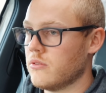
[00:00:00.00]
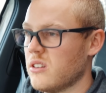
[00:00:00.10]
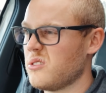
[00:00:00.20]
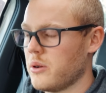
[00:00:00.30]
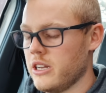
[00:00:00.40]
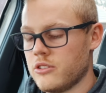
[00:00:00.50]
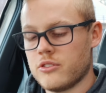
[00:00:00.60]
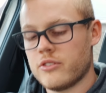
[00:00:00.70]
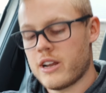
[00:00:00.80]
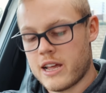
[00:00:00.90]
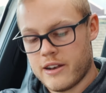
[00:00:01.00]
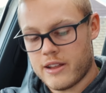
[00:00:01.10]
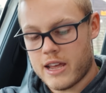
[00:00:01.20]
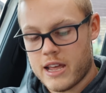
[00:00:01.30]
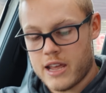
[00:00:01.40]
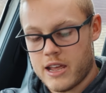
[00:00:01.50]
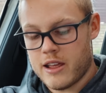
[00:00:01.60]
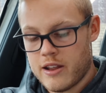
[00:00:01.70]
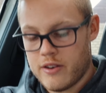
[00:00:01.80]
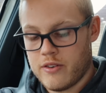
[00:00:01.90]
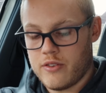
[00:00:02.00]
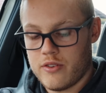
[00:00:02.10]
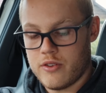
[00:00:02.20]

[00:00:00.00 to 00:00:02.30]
Rand and